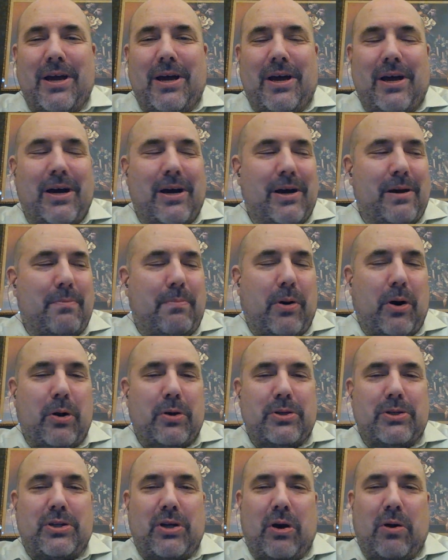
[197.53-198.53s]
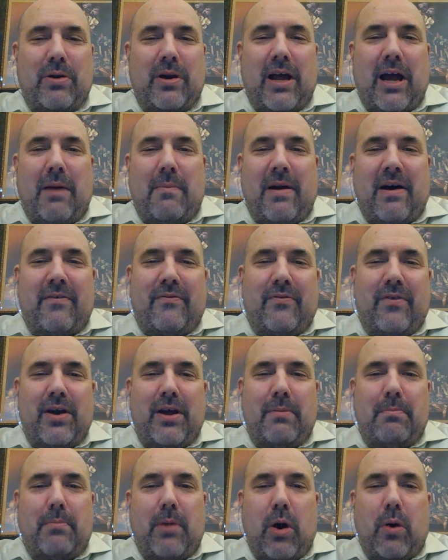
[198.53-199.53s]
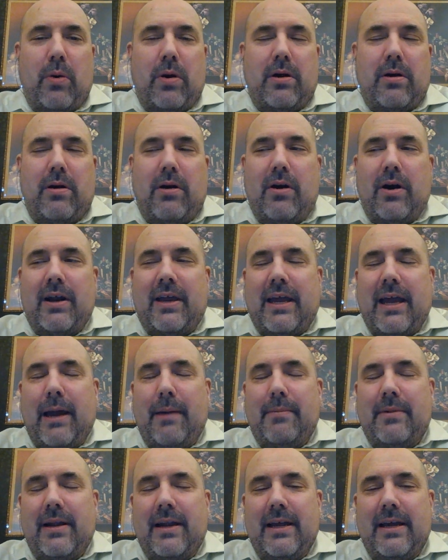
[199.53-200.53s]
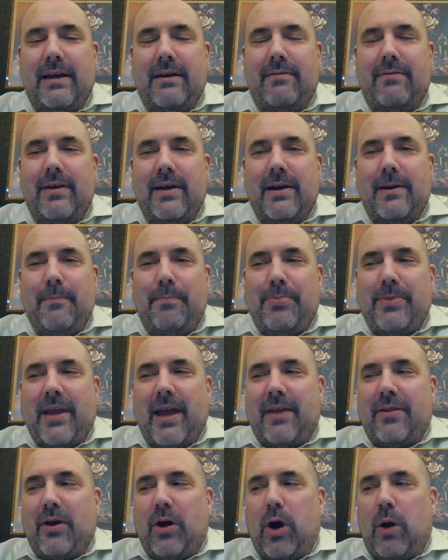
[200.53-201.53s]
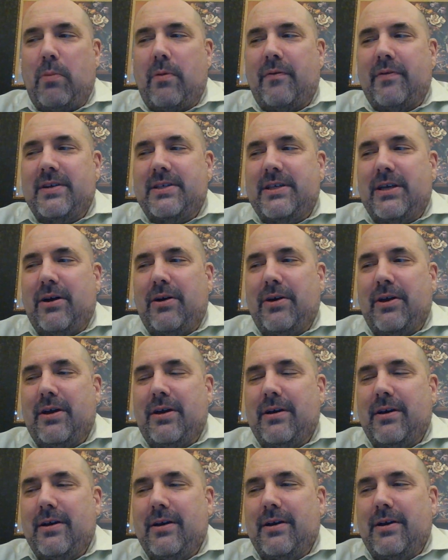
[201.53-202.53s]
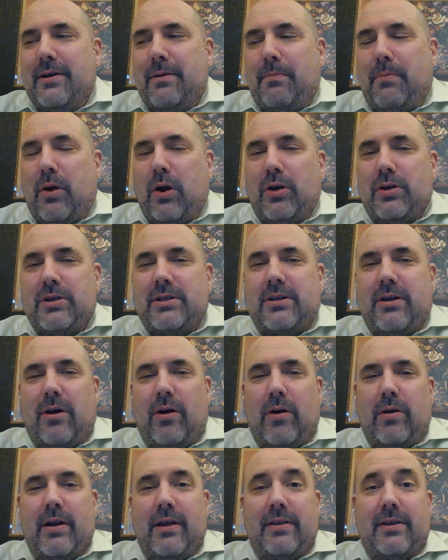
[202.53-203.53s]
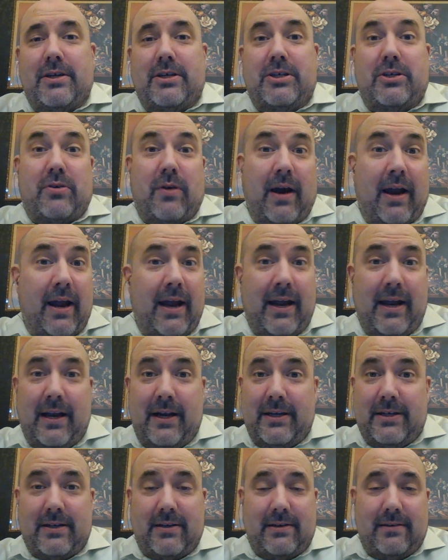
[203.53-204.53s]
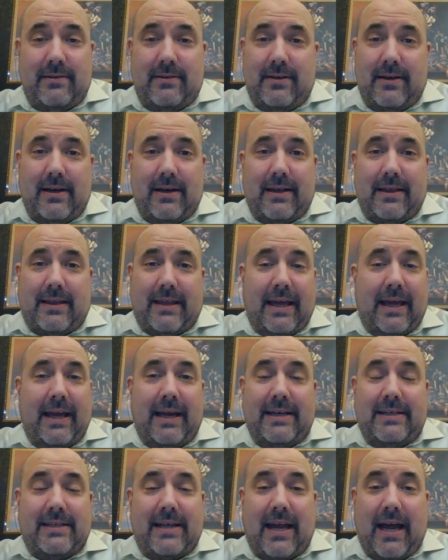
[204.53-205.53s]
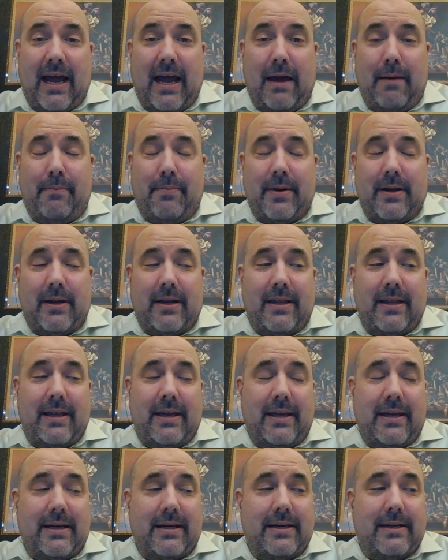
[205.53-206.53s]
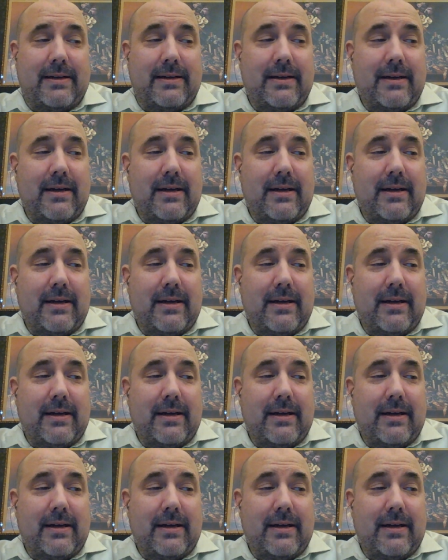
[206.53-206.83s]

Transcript: Pearlstone, and how my friend Beauregard came to live at the home of Azalea Pearlstone, and the strange things that happened.